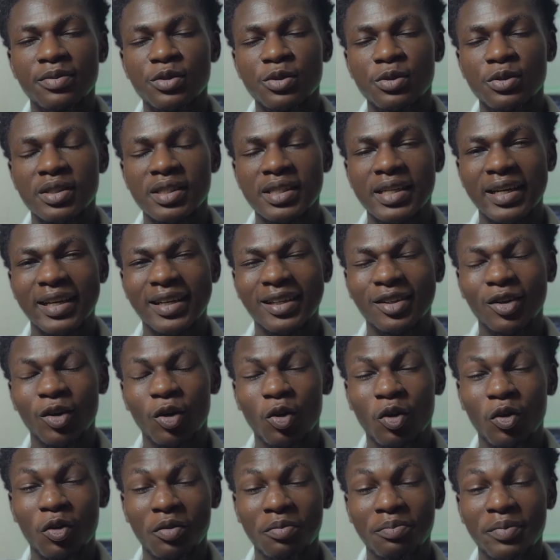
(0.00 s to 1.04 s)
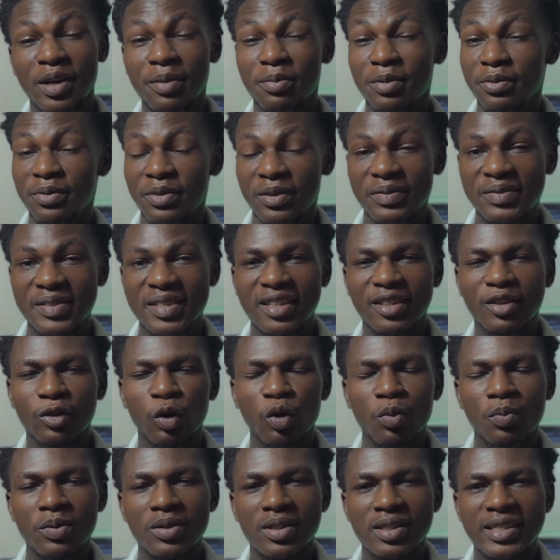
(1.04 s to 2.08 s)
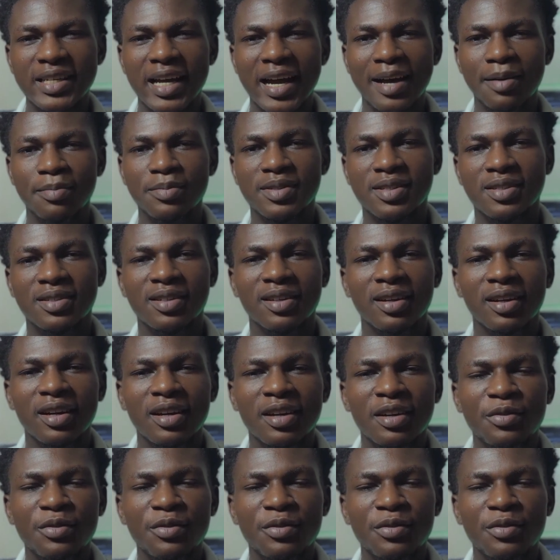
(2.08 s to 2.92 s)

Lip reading: to 10 or maybe 15 open tabs